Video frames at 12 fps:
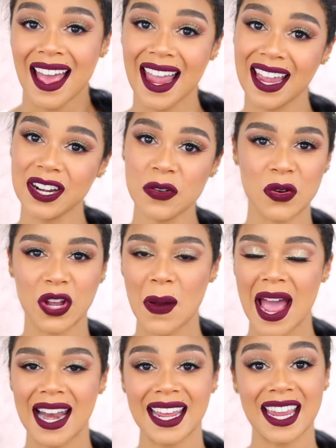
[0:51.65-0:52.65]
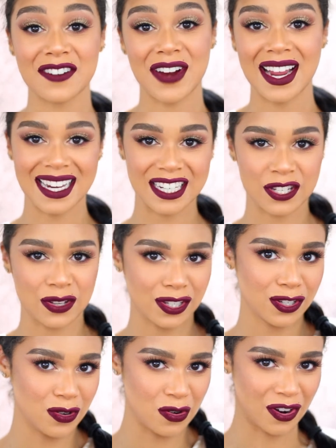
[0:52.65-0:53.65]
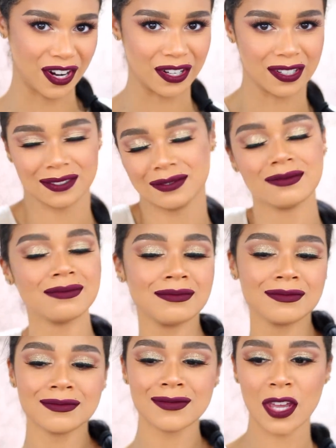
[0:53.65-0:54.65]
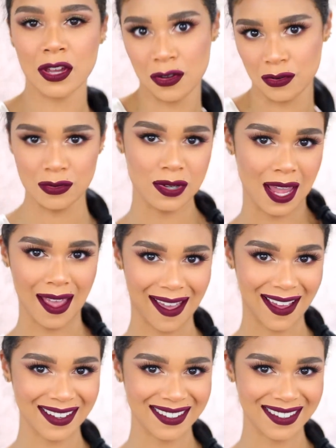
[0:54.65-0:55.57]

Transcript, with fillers: and we'll go ahead and get right into the tutorial. Yeah.